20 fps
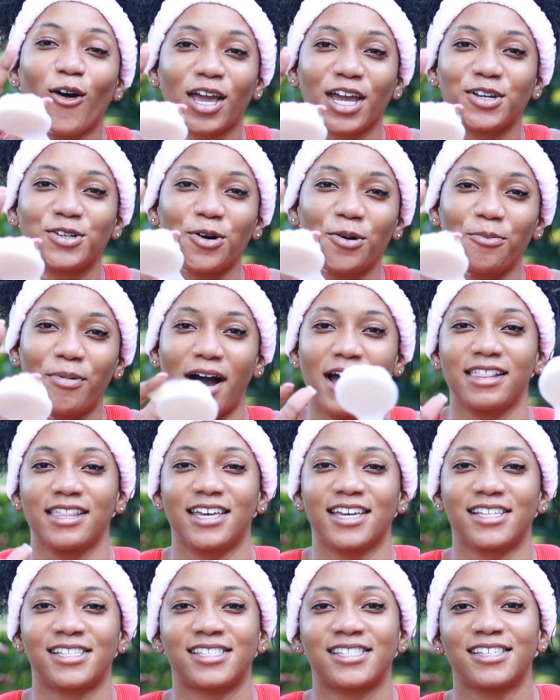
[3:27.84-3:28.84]
okay, don't buy
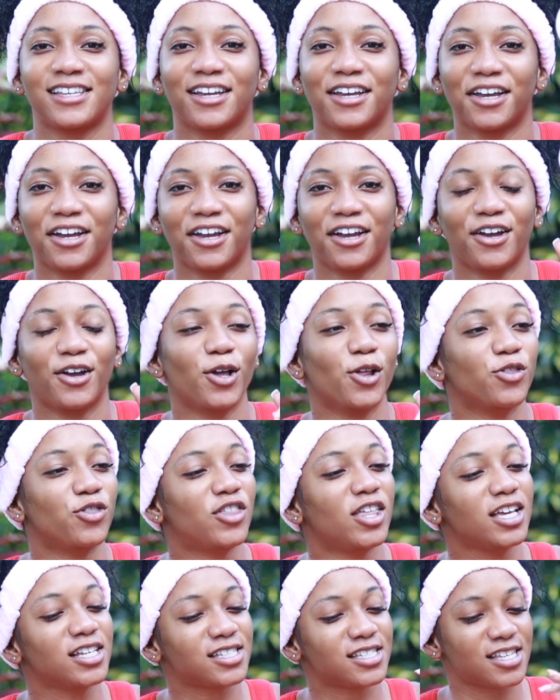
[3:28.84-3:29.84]
this.
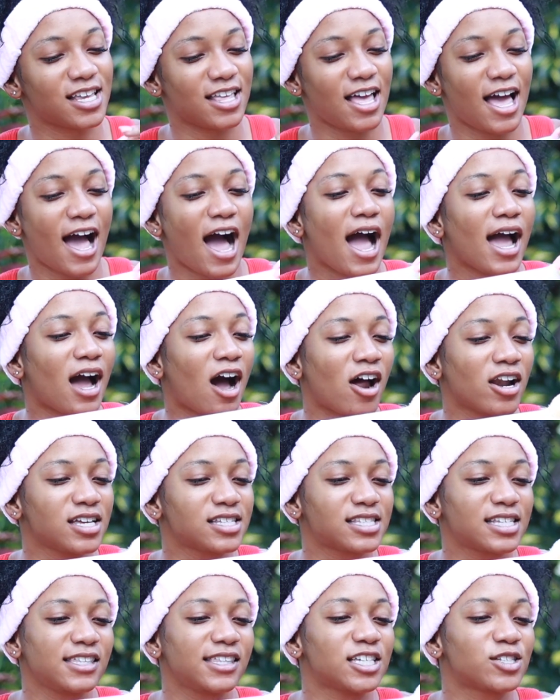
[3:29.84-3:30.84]
This, I
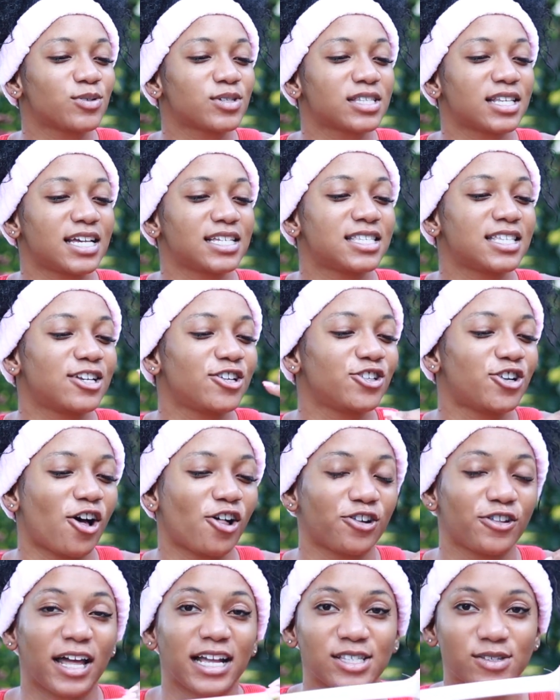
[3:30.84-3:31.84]
honestly, this was less than a
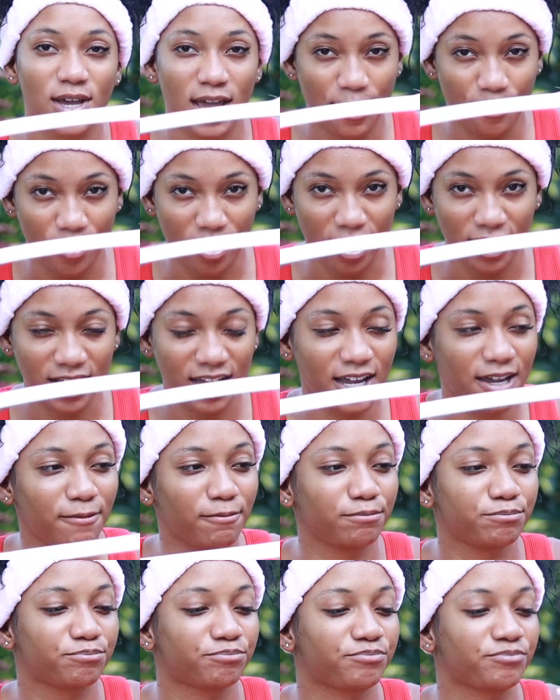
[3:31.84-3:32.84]
dollar. That's why I bought it.
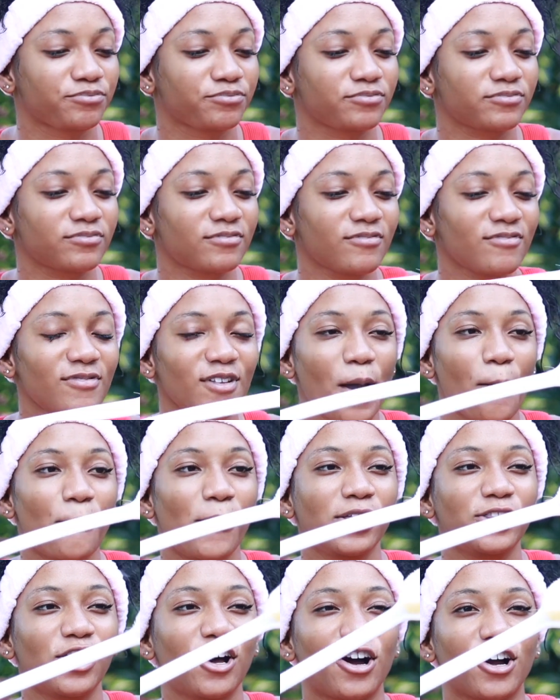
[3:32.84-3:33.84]

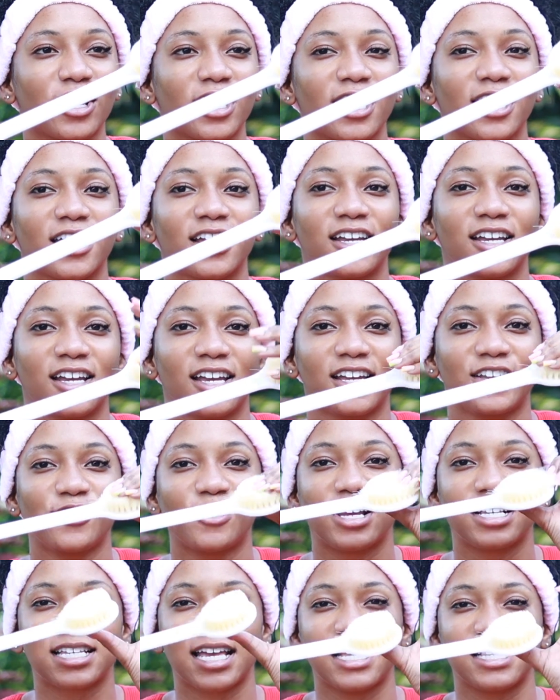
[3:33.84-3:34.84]
But look, you
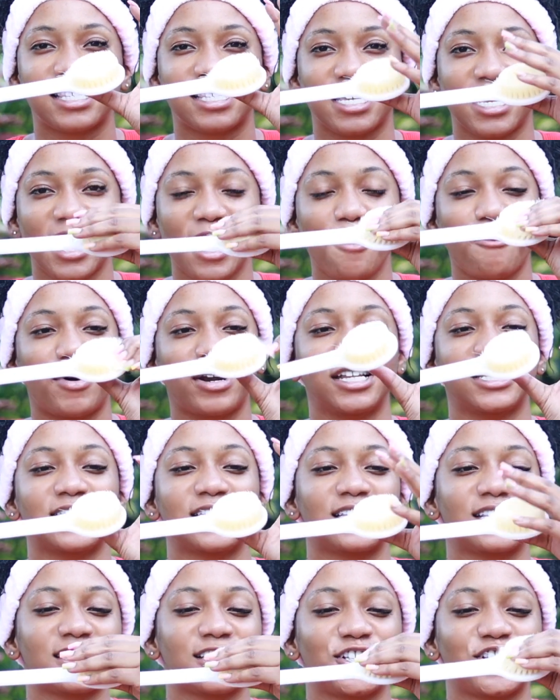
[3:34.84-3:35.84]
guys can't see it, but
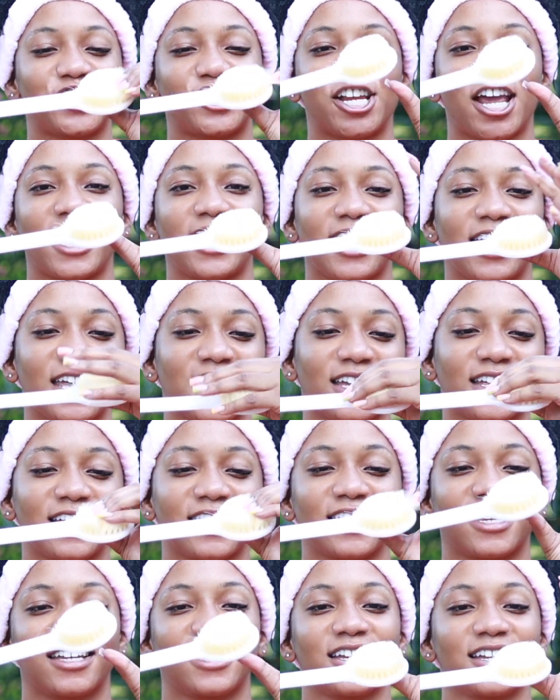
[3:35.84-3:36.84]
it's shedding.
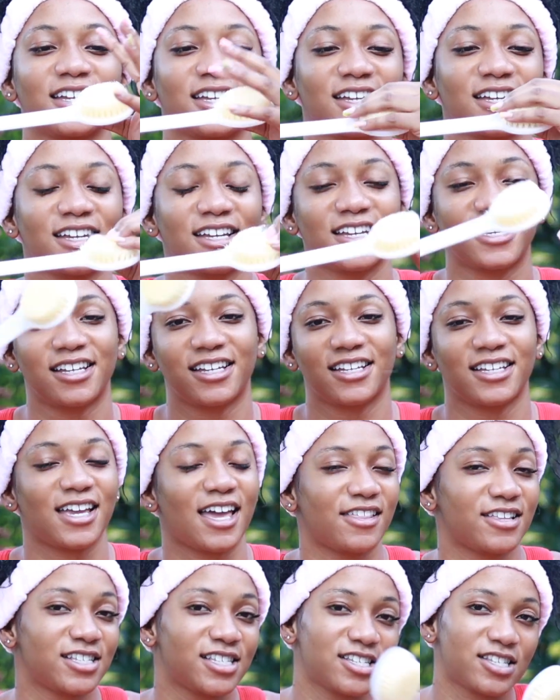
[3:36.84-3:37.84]

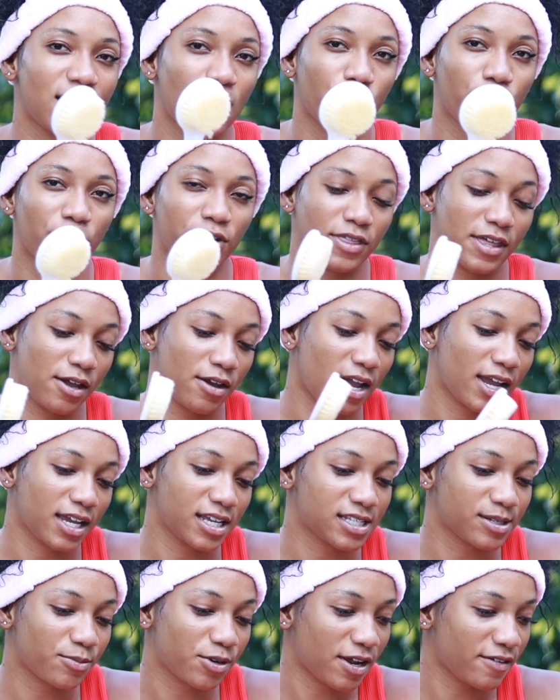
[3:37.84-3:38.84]
Yeah, this is not worth it. I
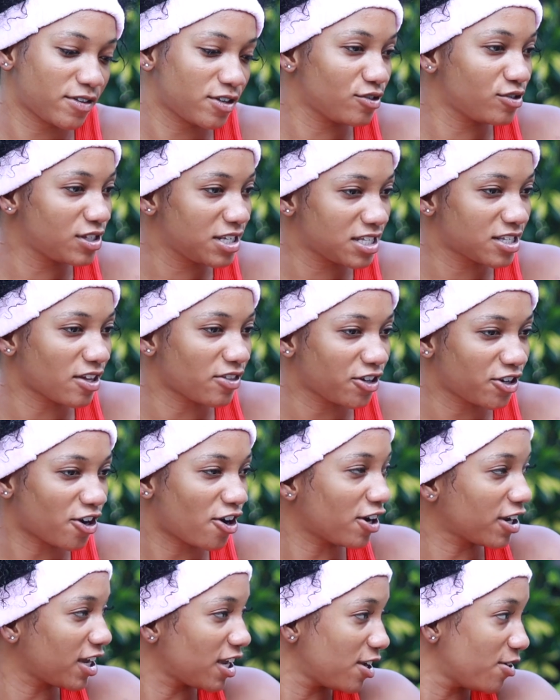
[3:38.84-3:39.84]
guess I'm gonna have to use these on the
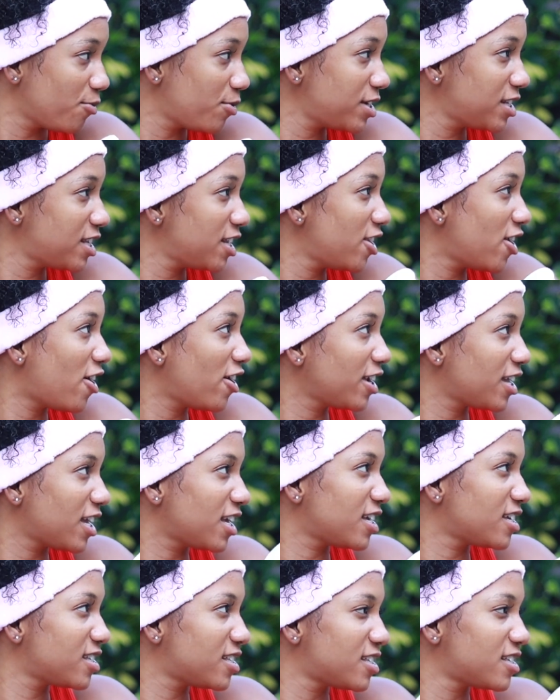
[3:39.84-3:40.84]
doggy. Where's the
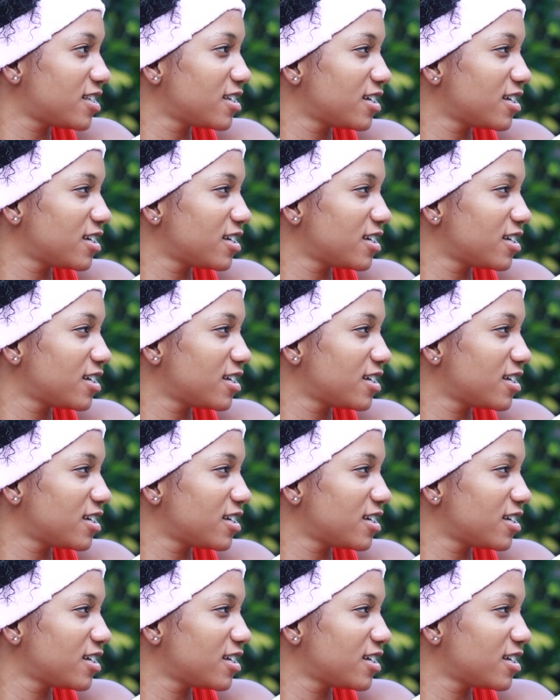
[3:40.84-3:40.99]
doggies?